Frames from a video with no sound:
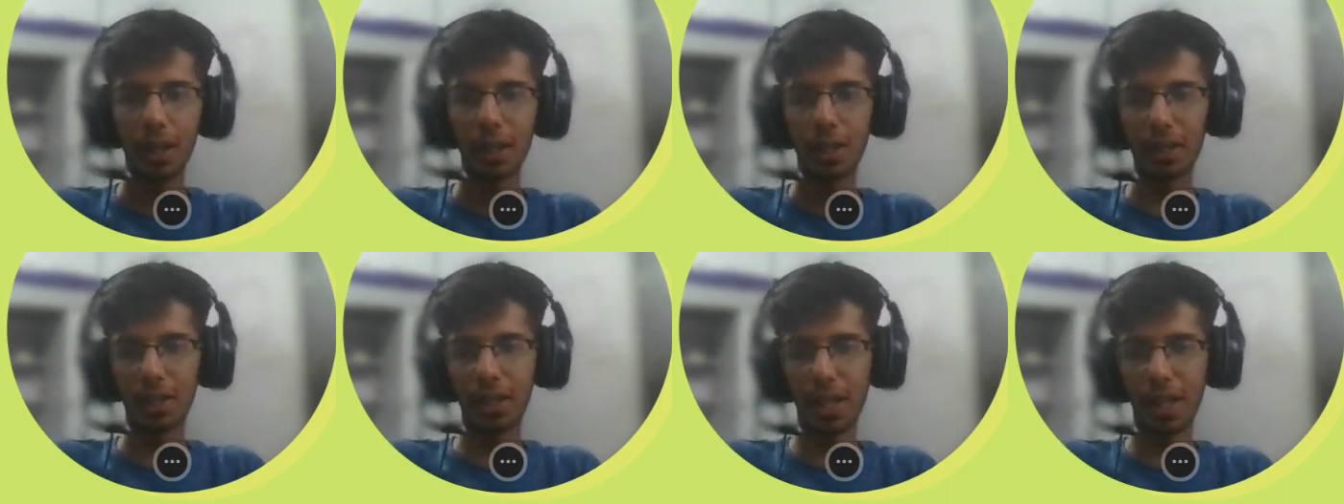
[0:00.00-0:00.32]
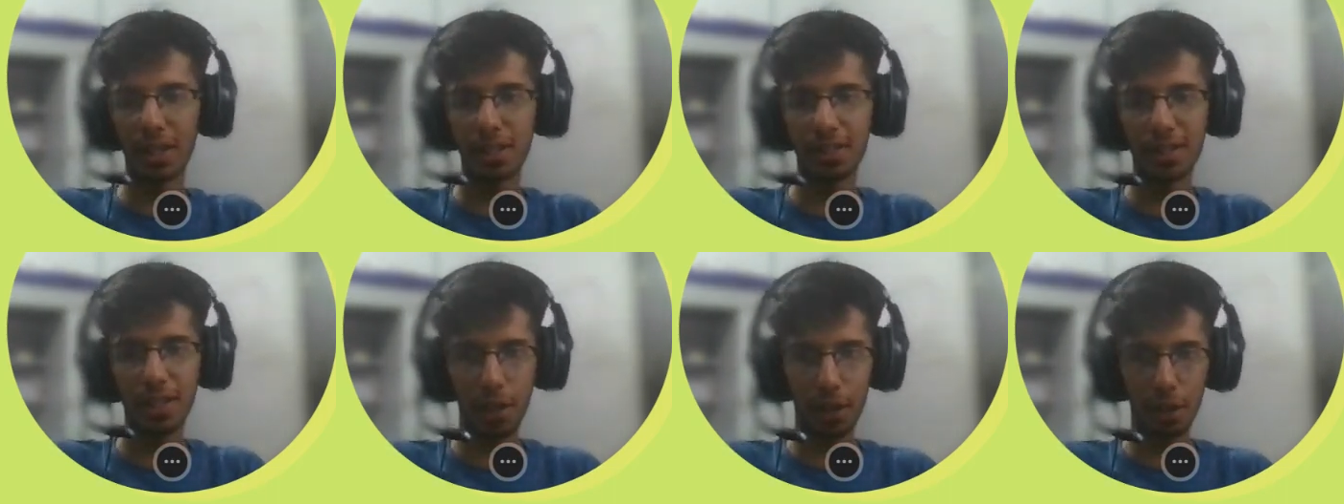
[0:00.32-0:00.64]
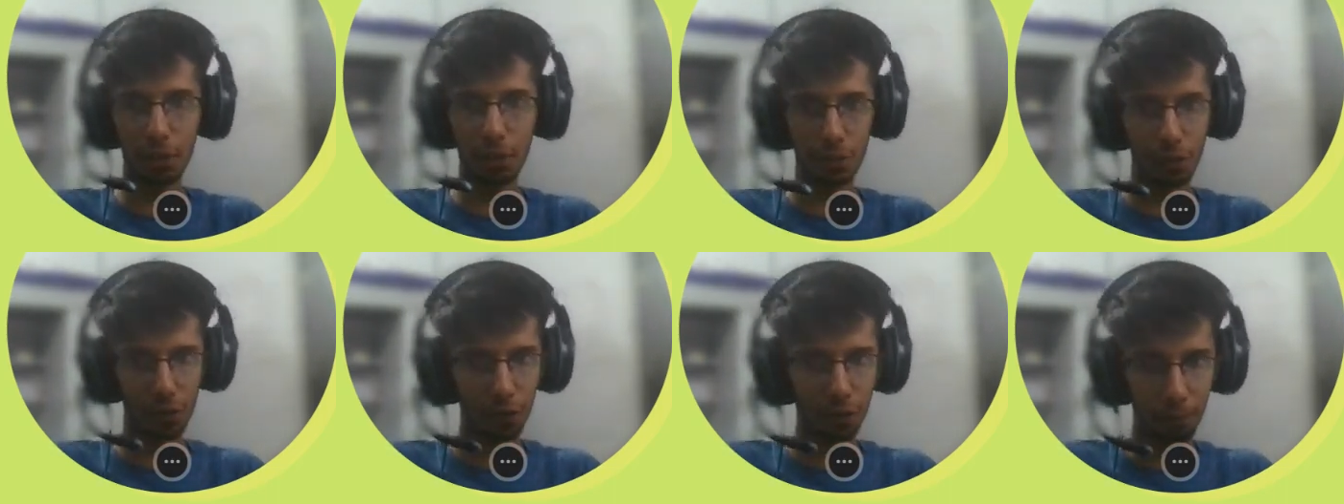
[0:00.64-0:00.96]
there's
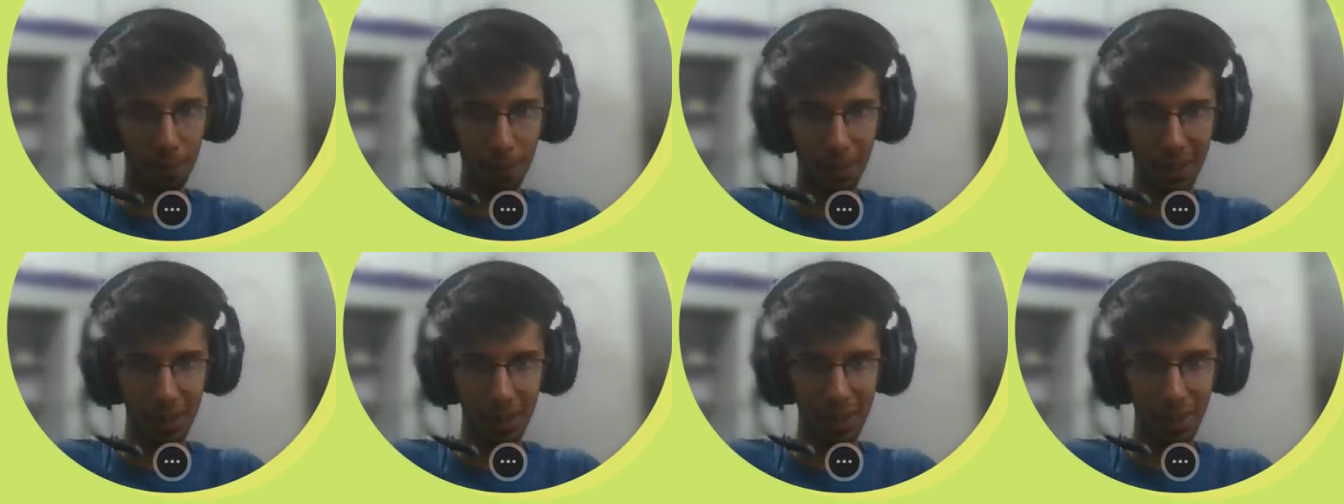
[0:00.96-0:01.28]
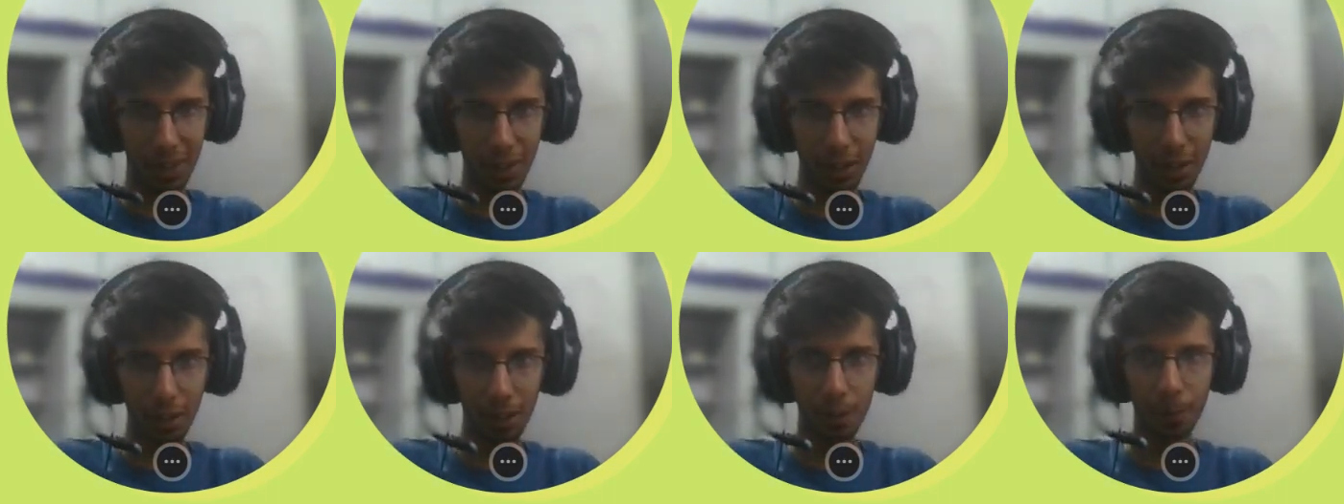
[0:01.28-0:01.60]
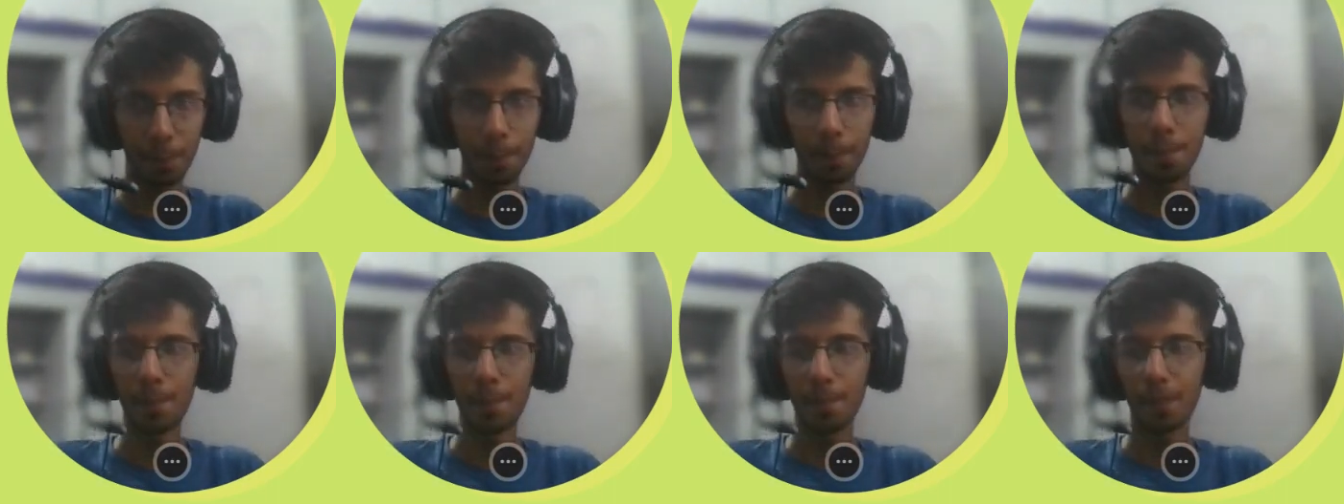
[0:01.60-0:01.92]
House of Being,
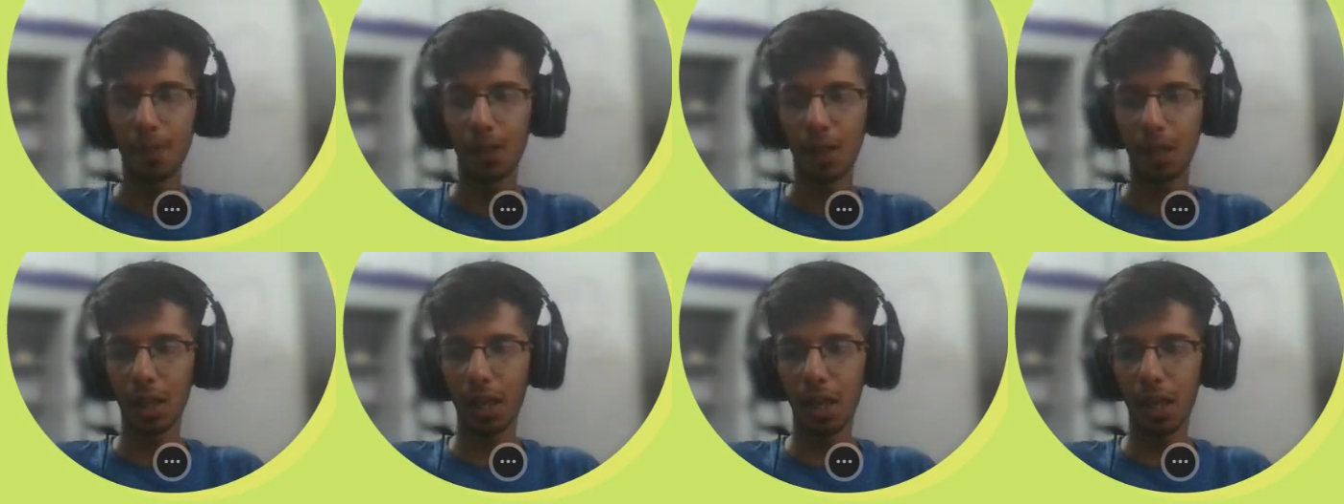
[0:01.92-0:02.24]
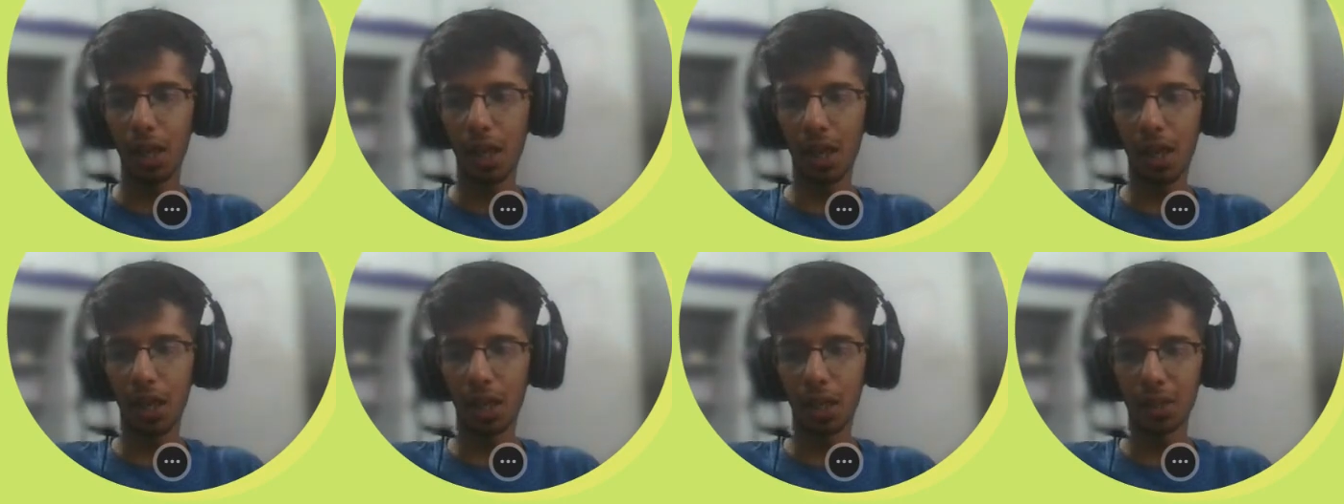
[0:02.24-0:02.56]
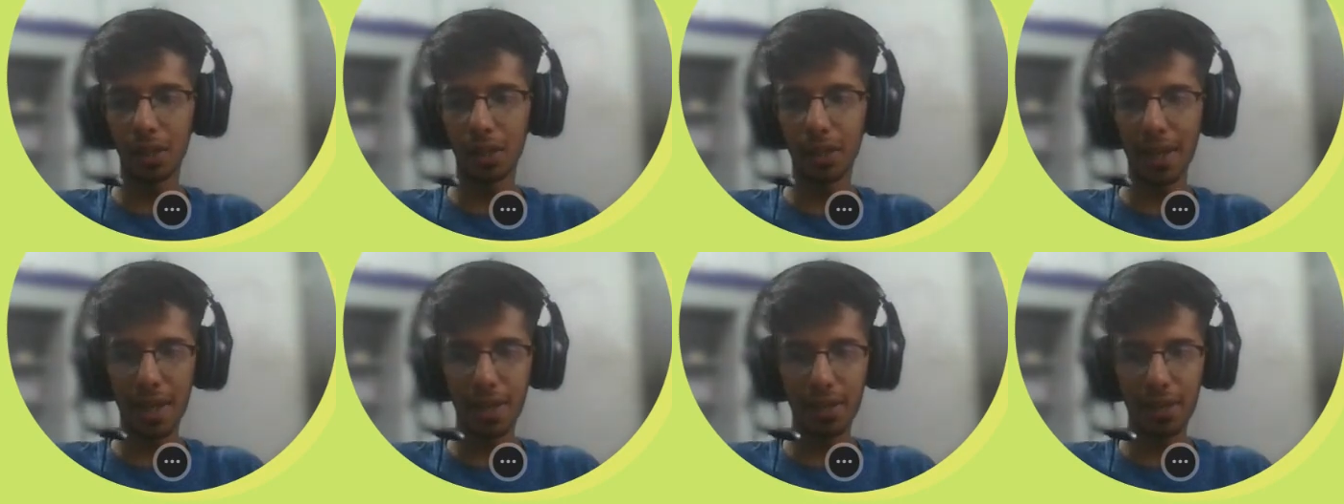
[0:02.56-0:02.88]

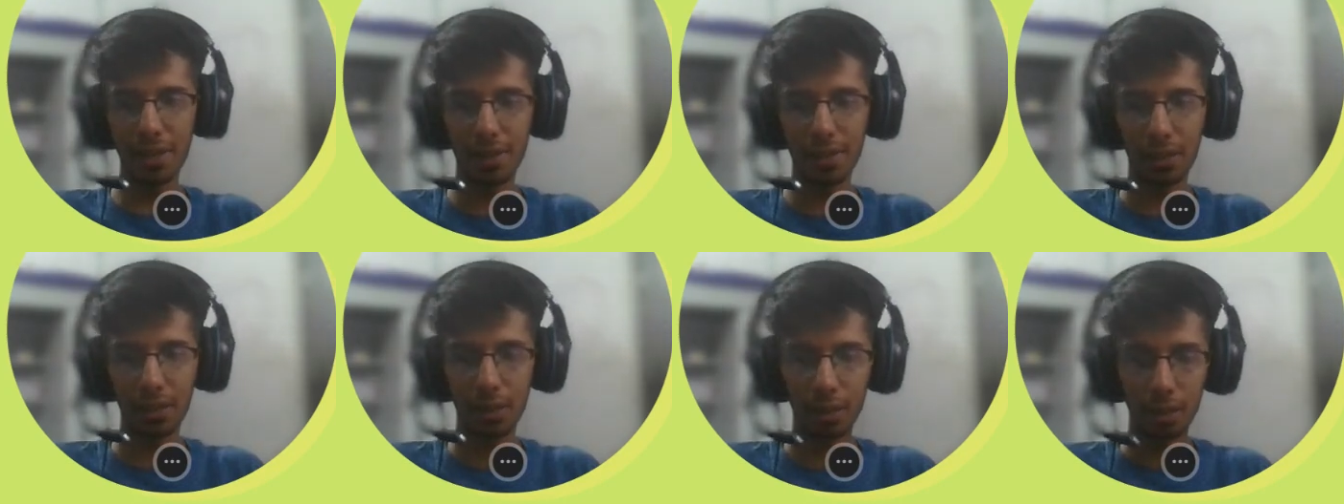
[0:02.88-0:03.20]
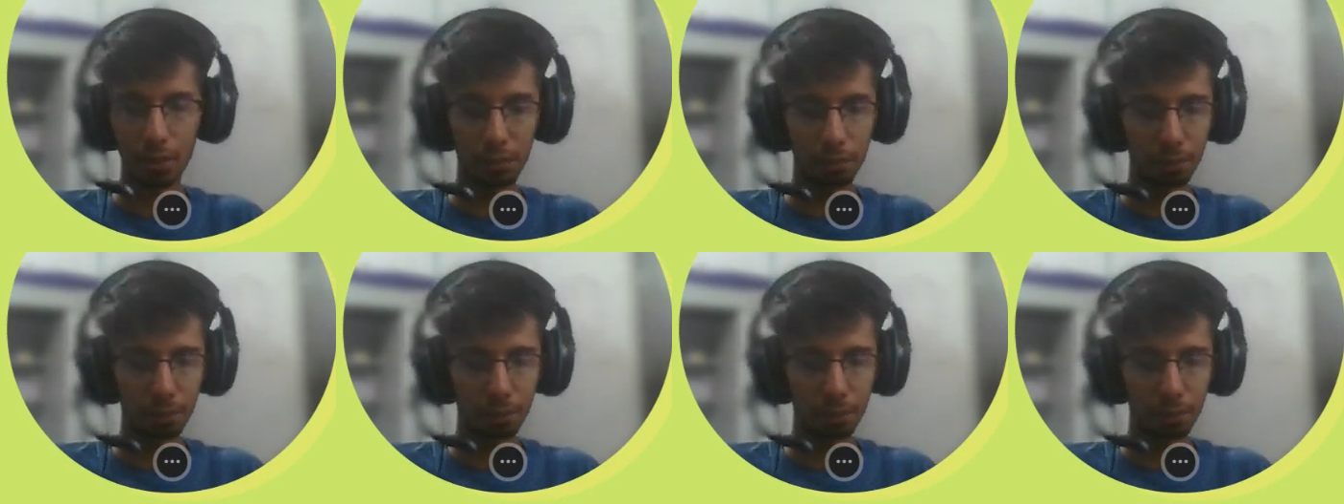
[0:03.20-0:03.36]
uh, there's